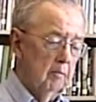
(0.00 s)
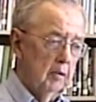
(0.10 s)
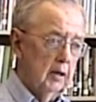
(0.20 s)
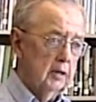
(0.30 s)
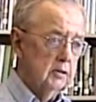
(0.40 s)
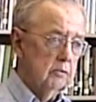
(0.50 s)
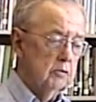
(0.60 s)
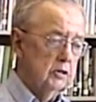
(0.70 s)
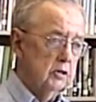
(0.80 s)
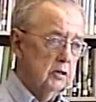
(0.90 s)
because it
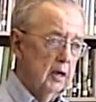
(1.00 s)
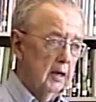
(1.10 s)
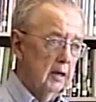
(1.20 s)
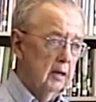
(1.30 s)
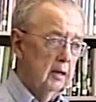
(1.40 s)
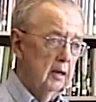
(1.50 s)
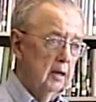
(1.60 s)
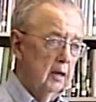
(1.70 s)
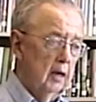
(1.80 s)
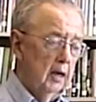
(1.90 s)
was just like
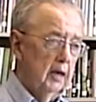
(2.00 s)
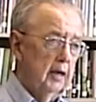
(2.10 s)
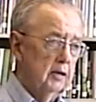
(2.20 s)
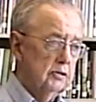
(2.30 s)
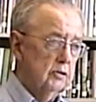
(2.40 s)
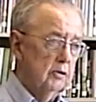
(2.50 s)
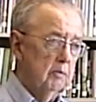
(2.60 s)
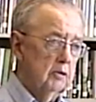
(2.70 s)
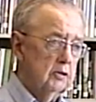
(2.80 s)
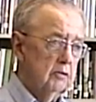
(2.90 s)
a hailstorm
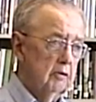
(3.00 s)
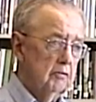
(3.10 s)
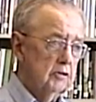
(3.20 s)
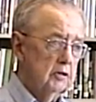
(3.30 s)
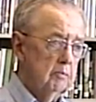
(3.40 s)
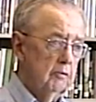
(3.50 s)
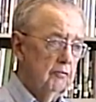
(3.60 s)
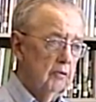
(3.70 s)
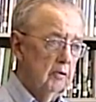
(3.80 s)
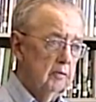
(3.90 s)
that you've never seen
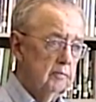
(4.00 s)
before.